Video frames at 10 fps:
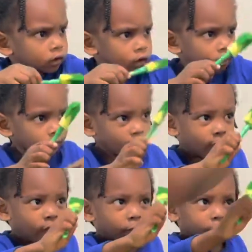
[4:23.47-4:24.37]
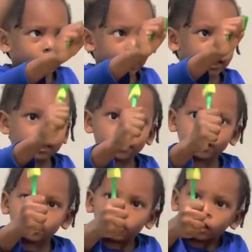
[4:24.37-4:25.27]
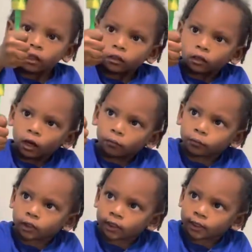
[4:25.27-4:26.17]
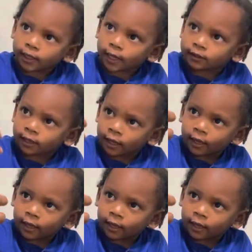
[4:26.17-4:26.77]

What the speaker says: Can you help me? Help me to get that.